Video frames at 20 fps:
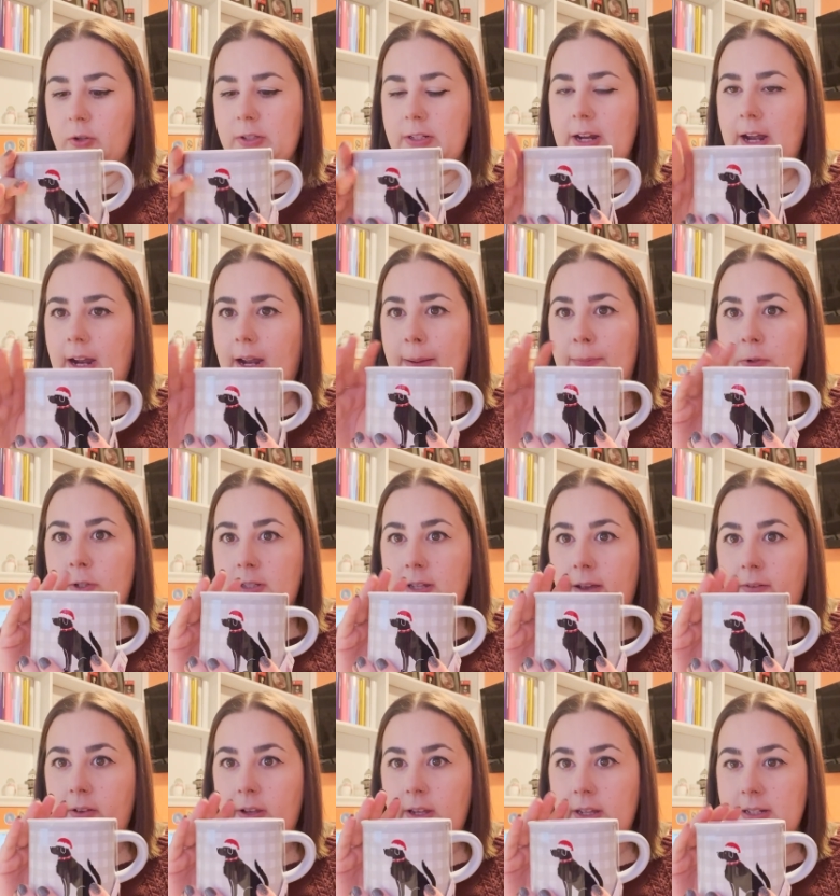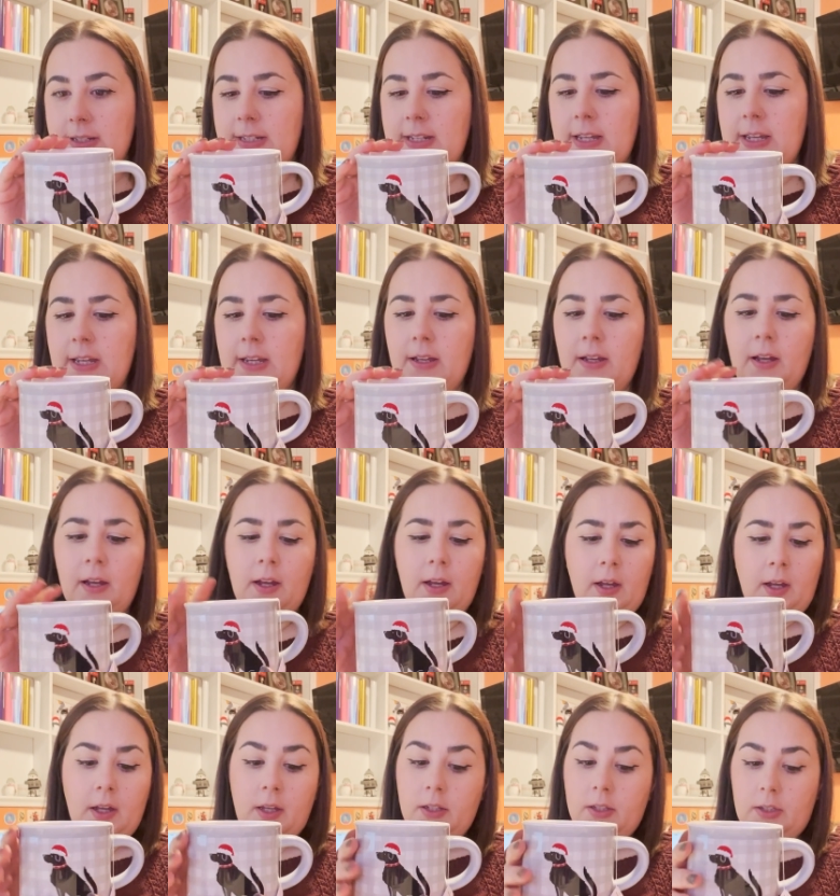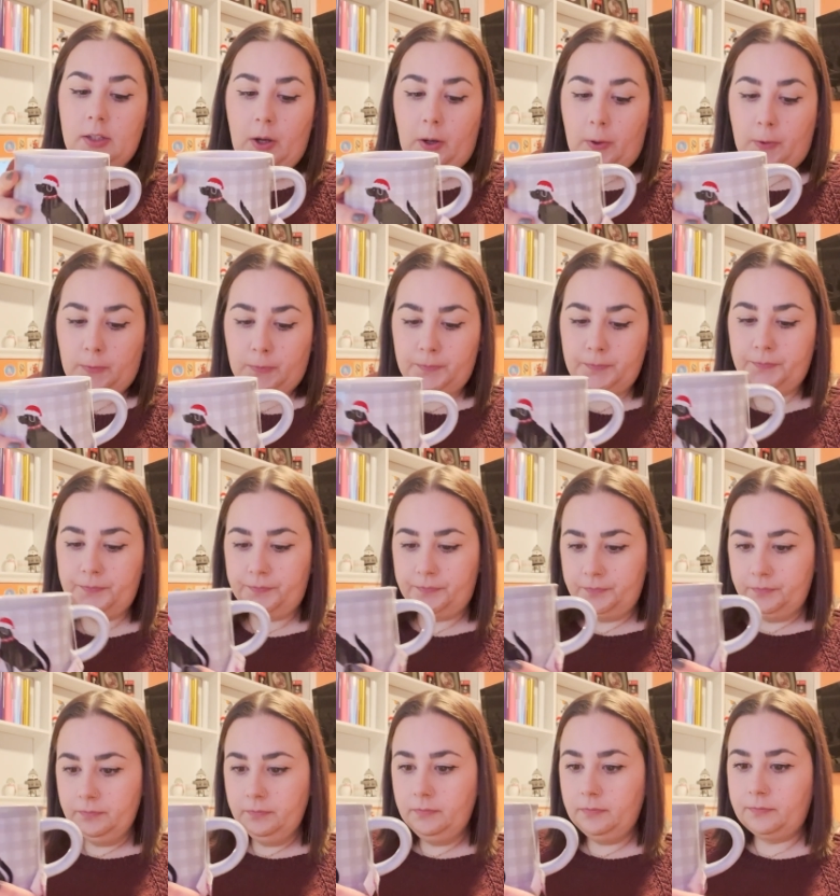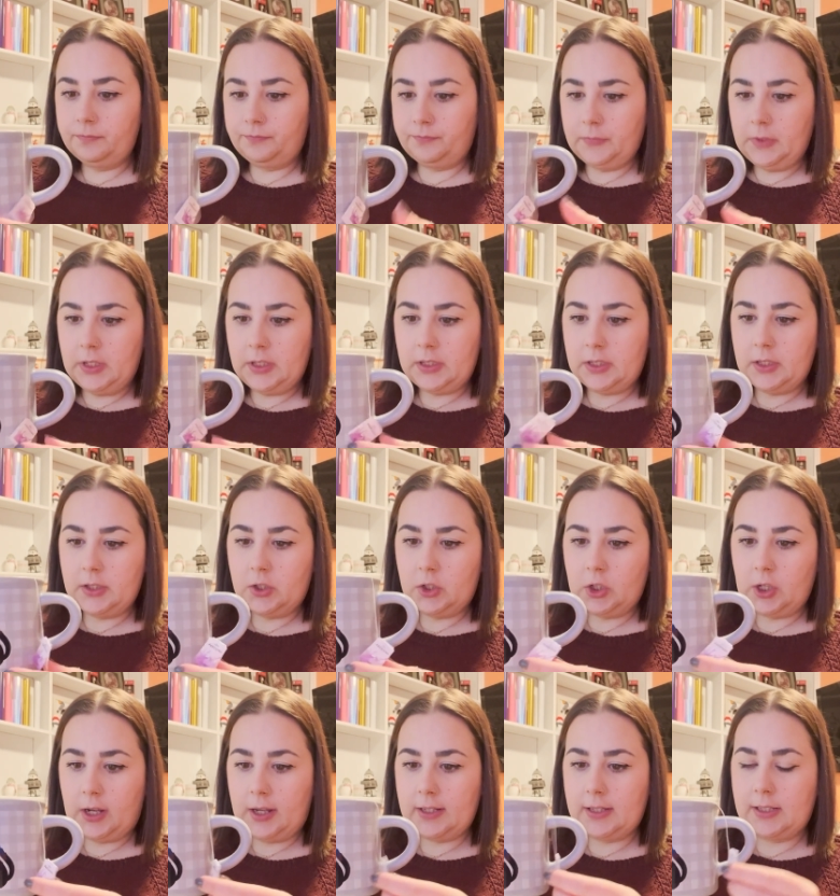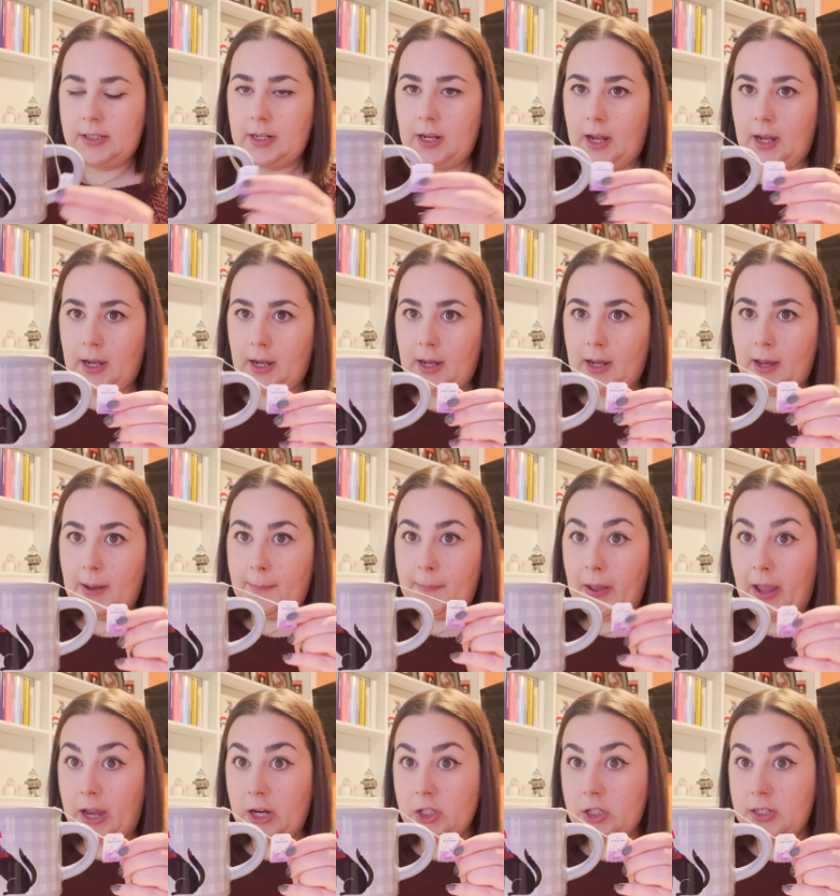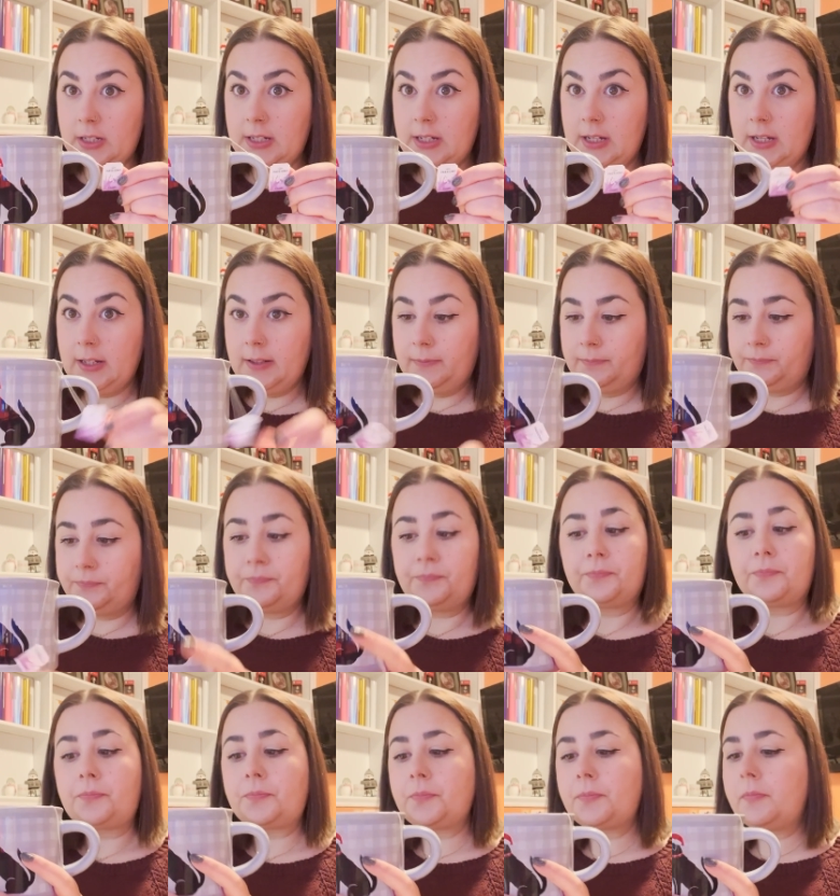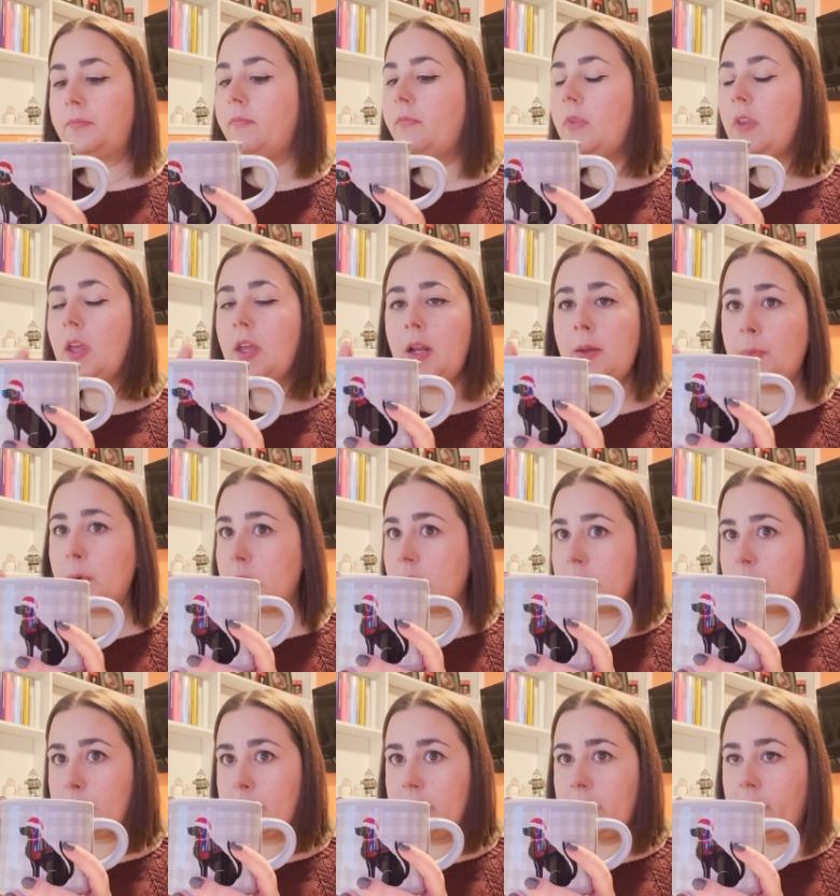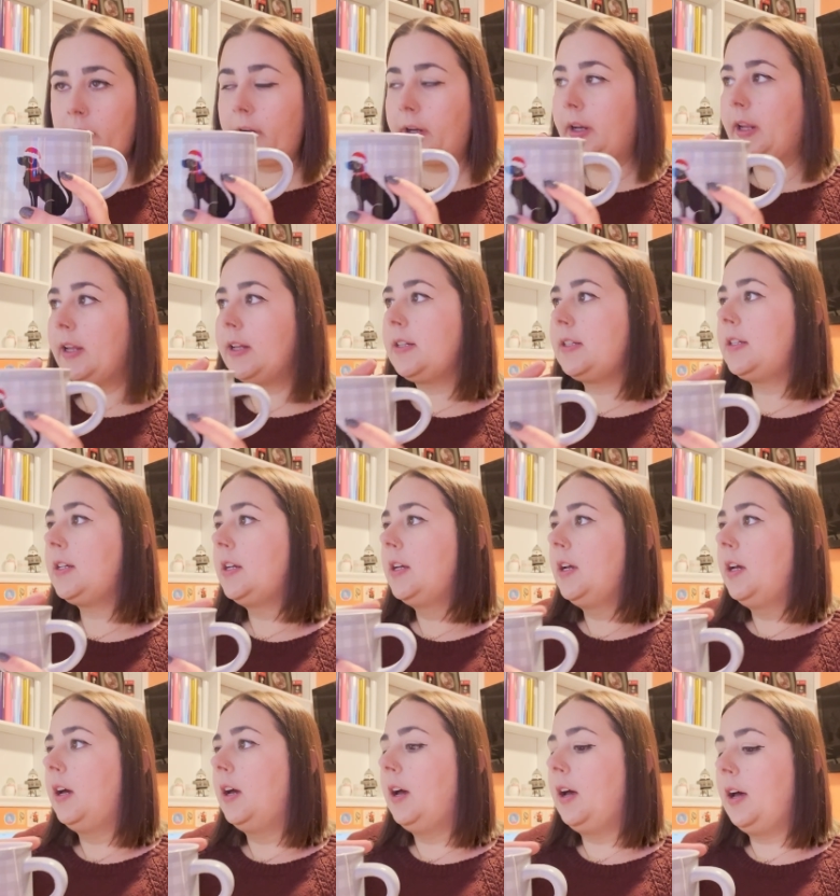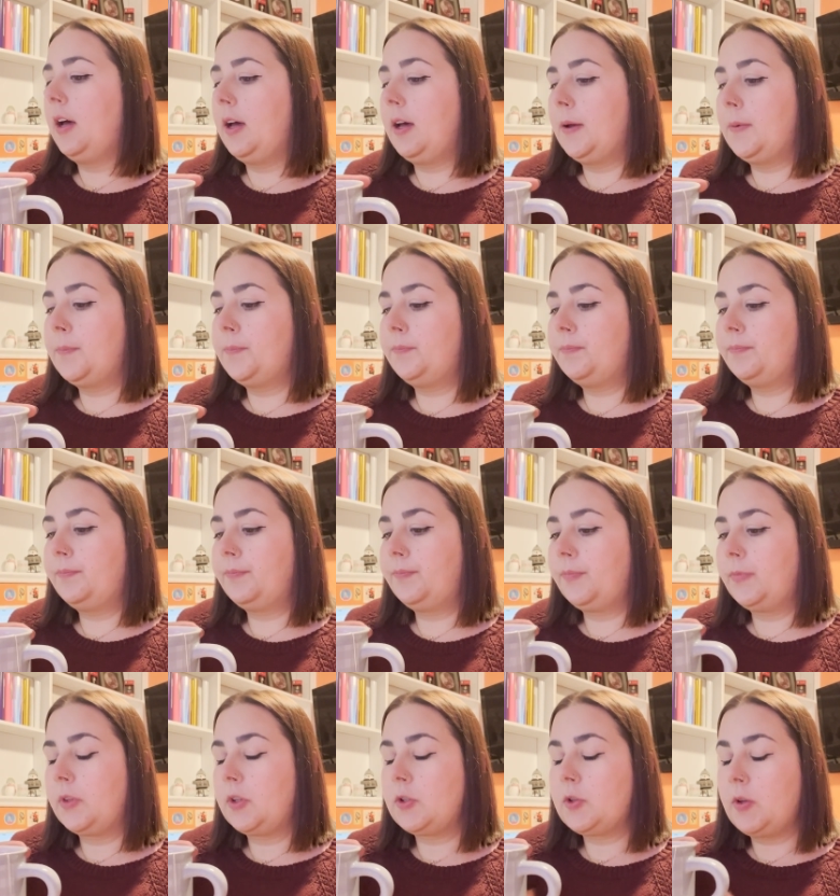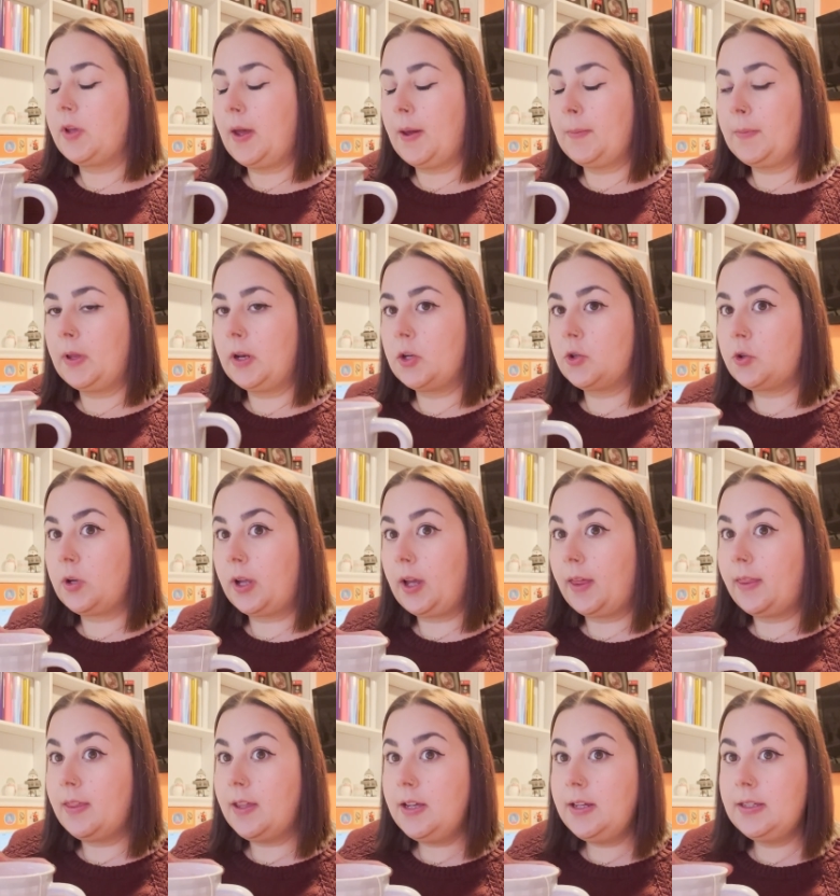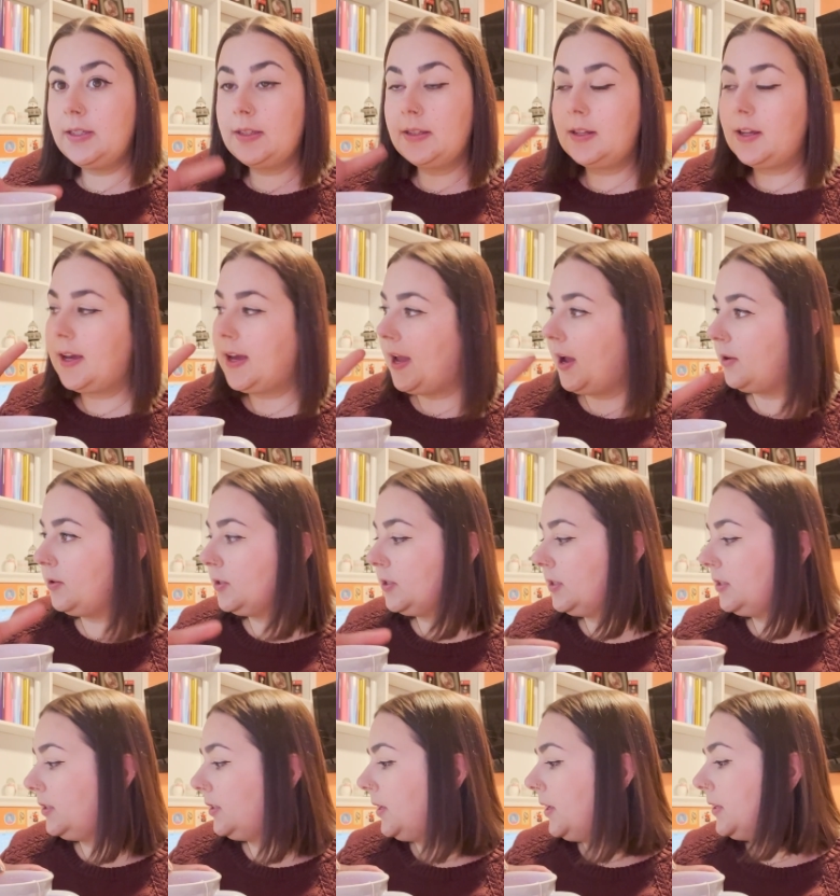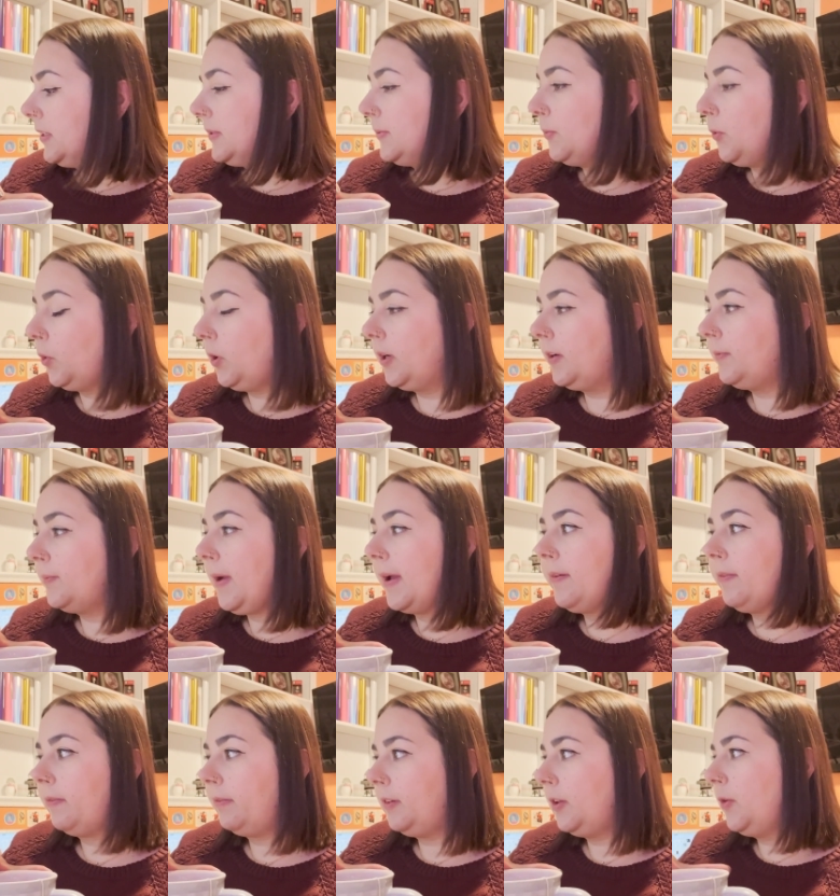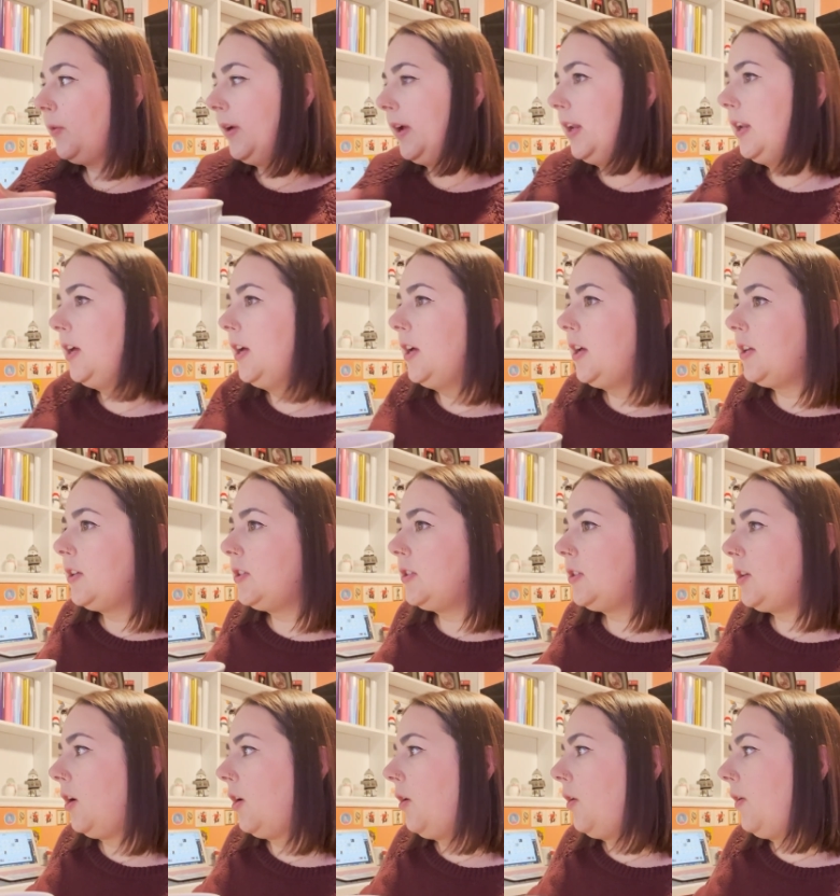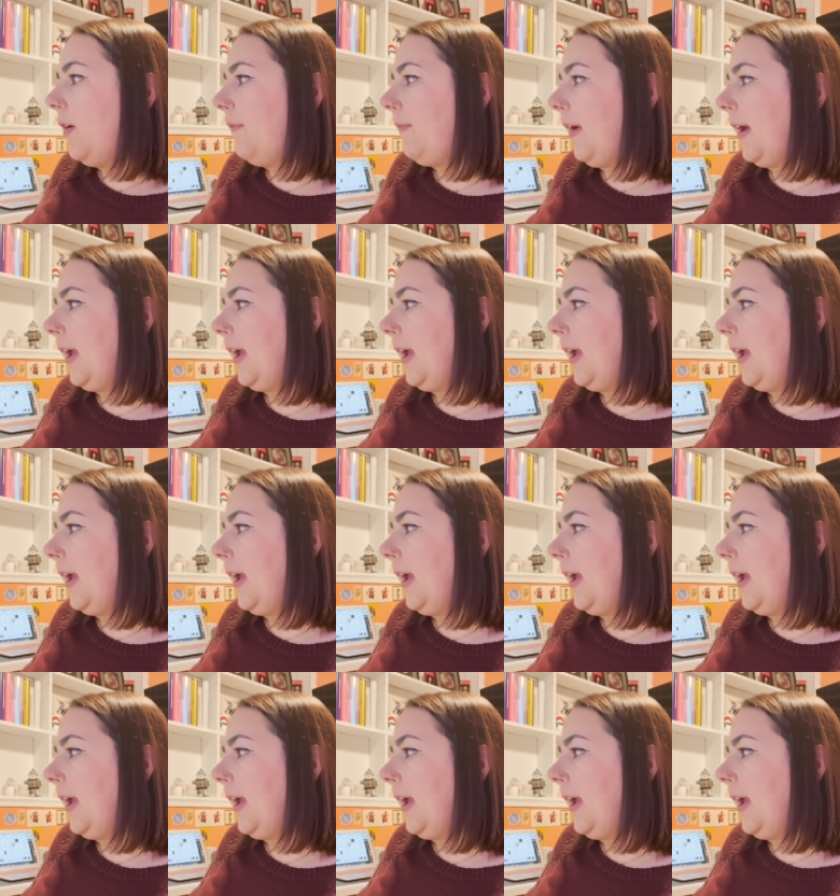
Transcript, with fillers: snack. I'm just having a tea. So this is just uh, passion tea I put a sweetener in it. Um, so yeah, I'm gonna drink on this. It counts as more of my fluid. So if I